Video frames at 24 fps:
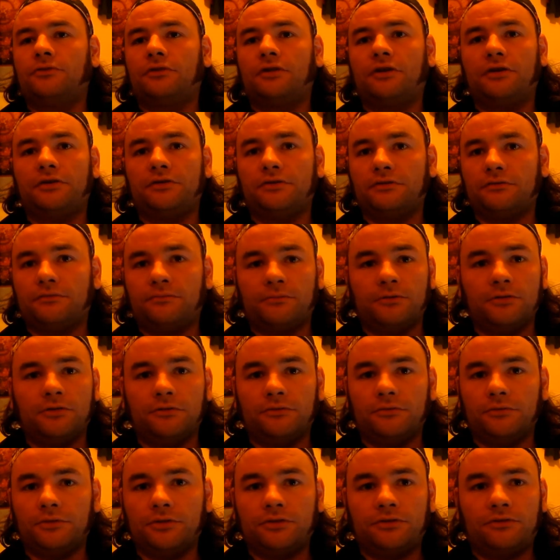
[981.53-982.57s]
kinds of
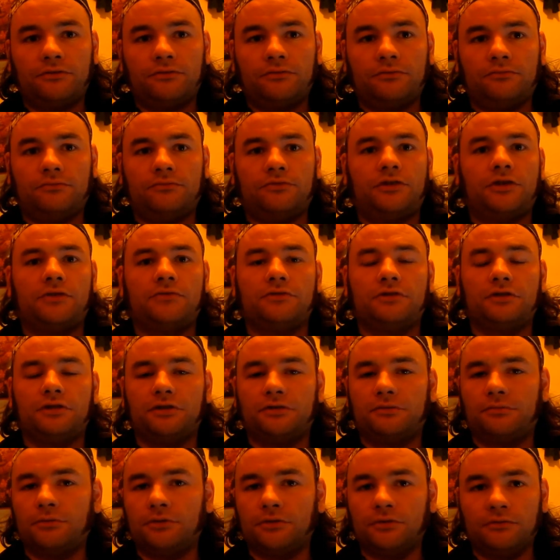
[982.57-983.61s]
movements, from
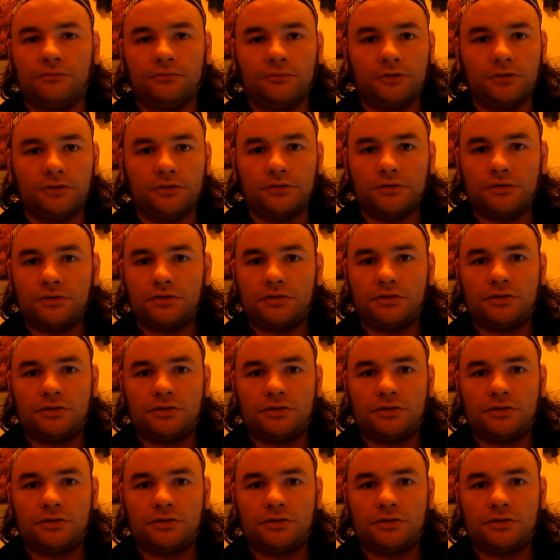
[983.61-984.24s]
socialist movements,